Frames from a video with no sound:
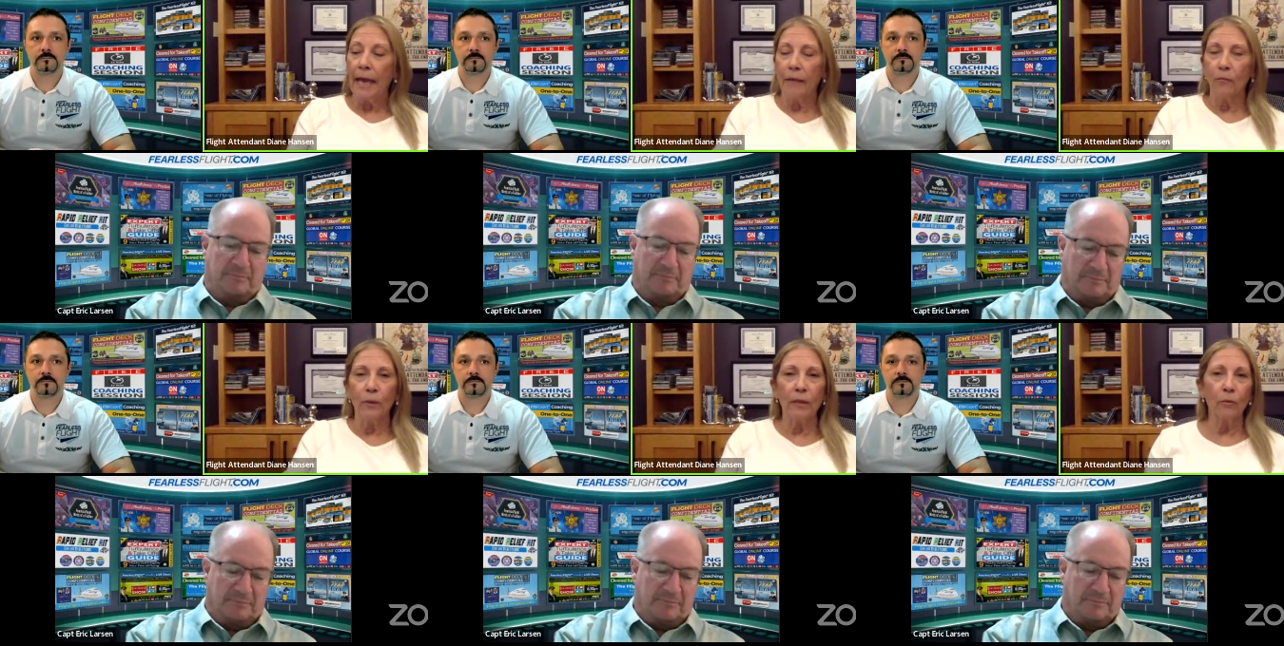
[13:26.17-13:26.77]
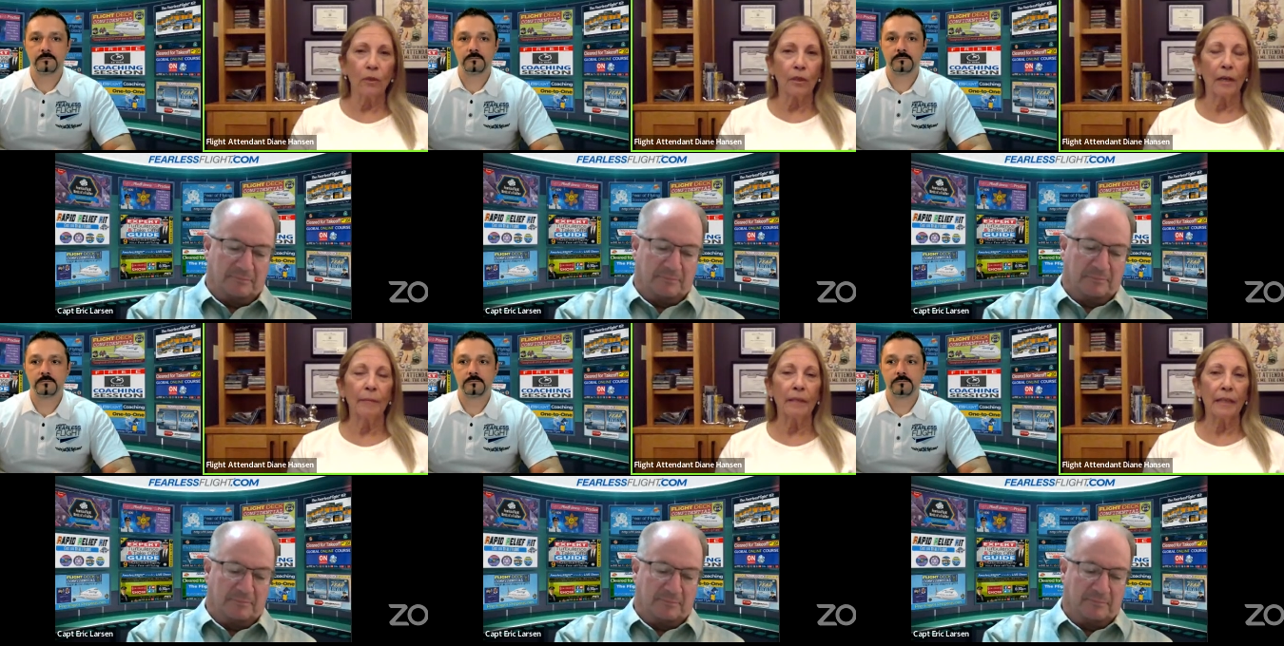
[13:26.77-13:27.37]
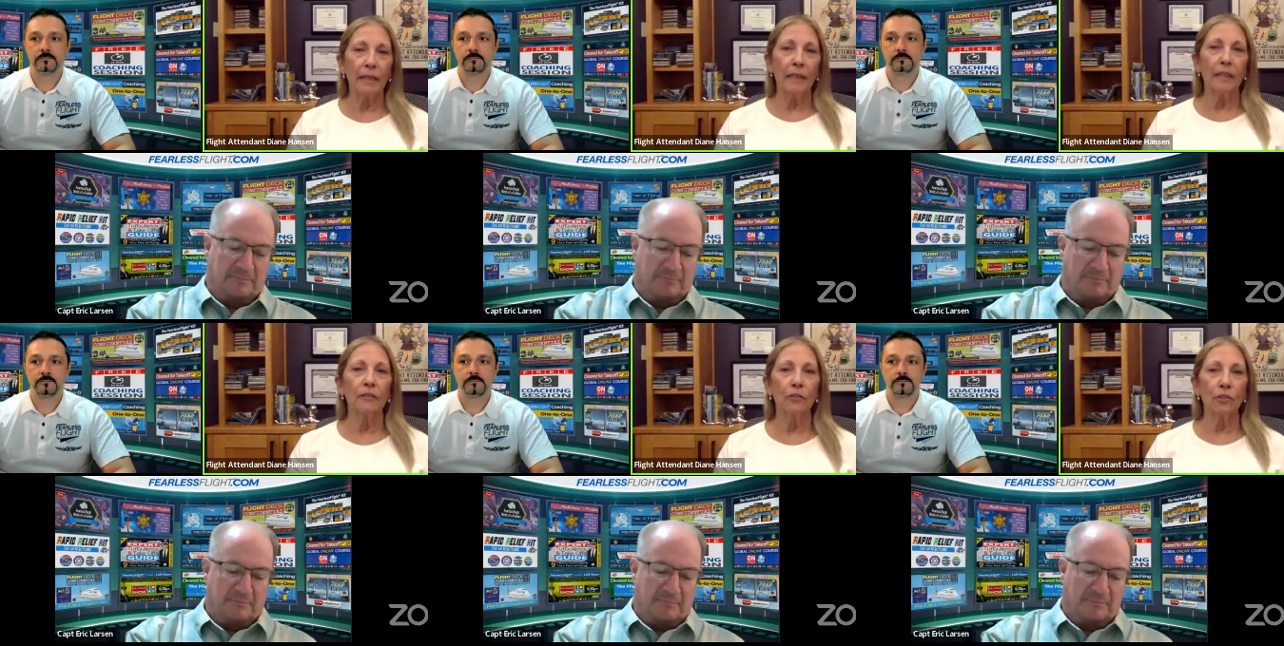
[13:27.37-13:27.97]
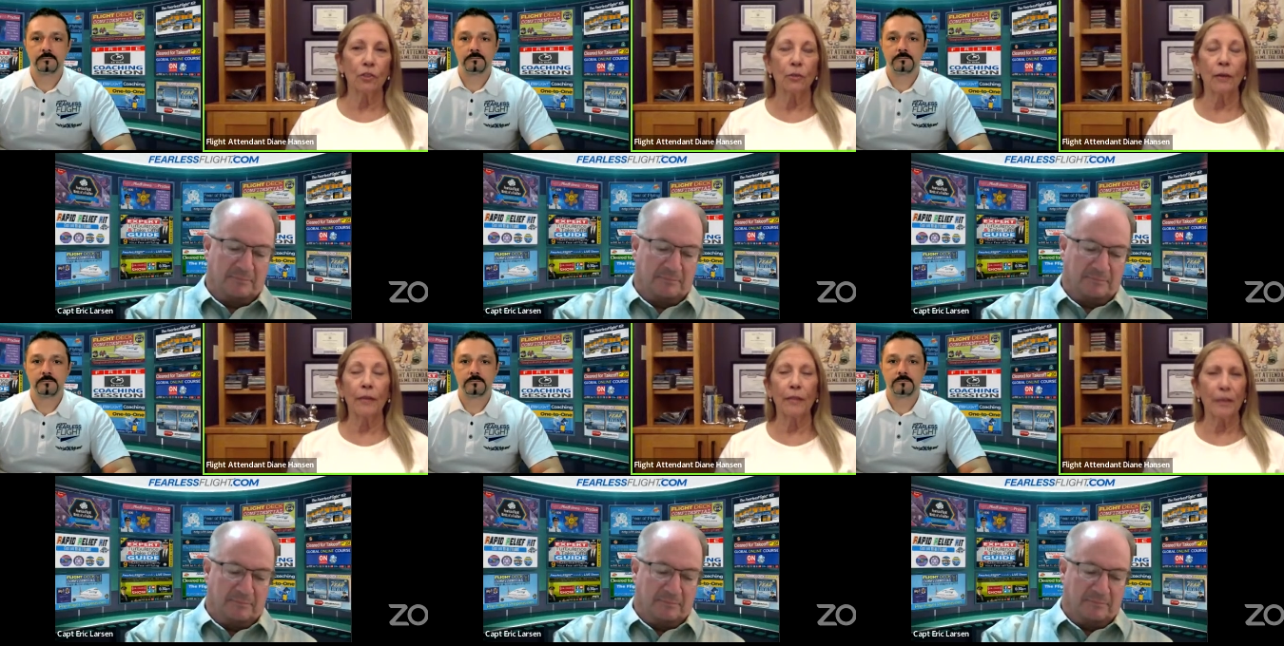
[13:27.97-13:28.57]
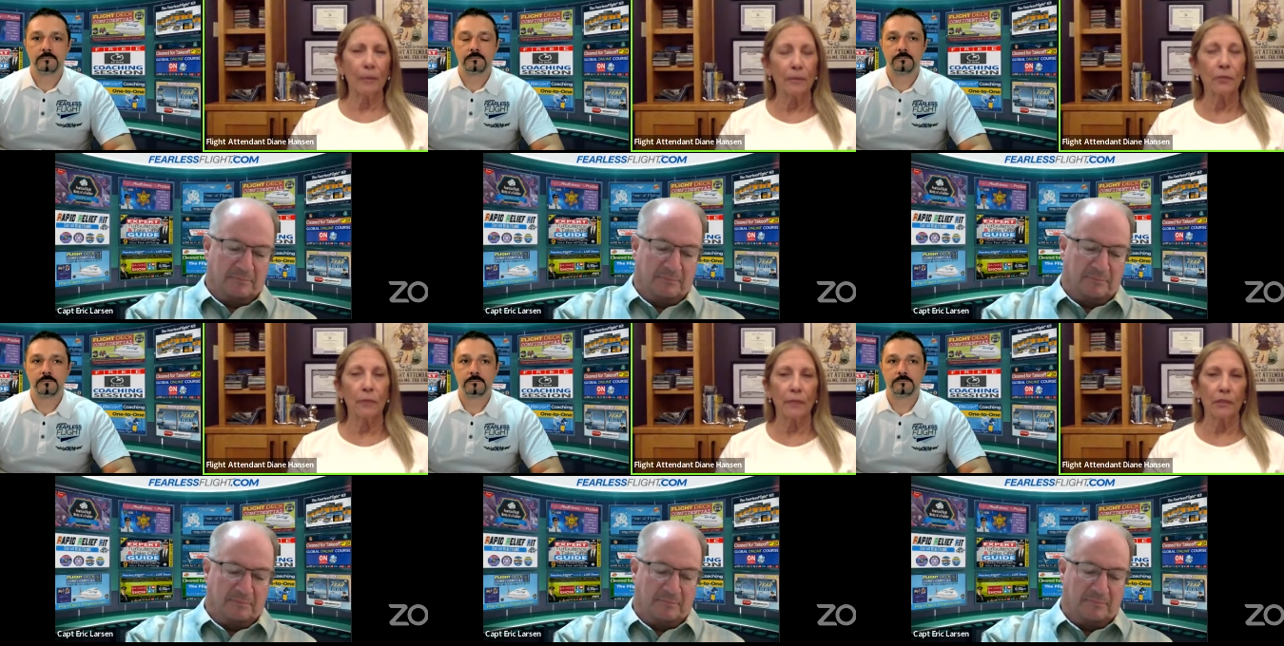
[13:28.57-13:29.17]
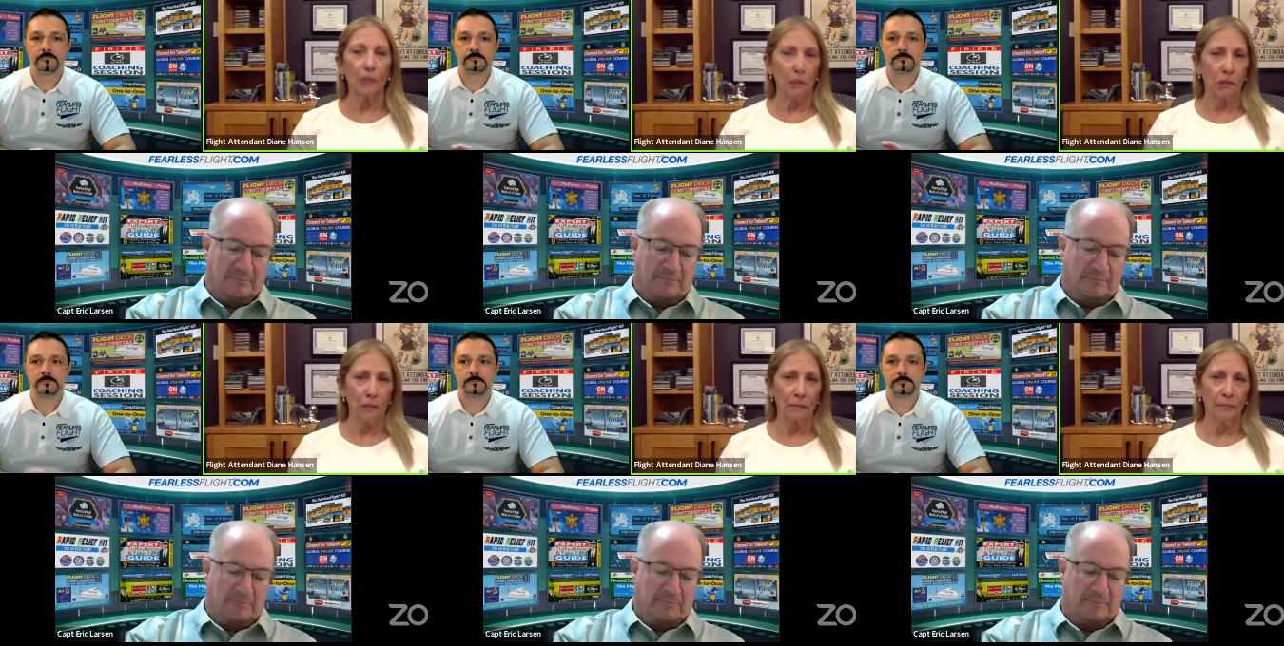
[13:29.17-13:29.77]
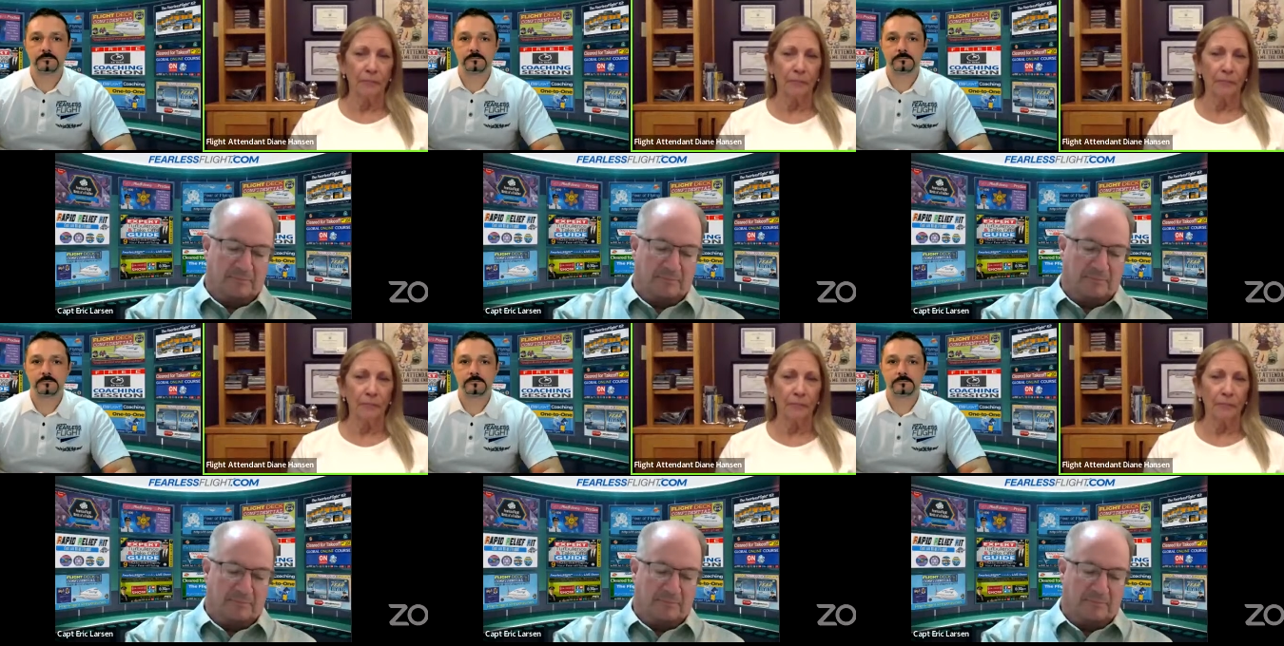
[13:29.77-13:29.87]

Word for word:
Speaker 1: And we were coming into, I think it was Grand Junction.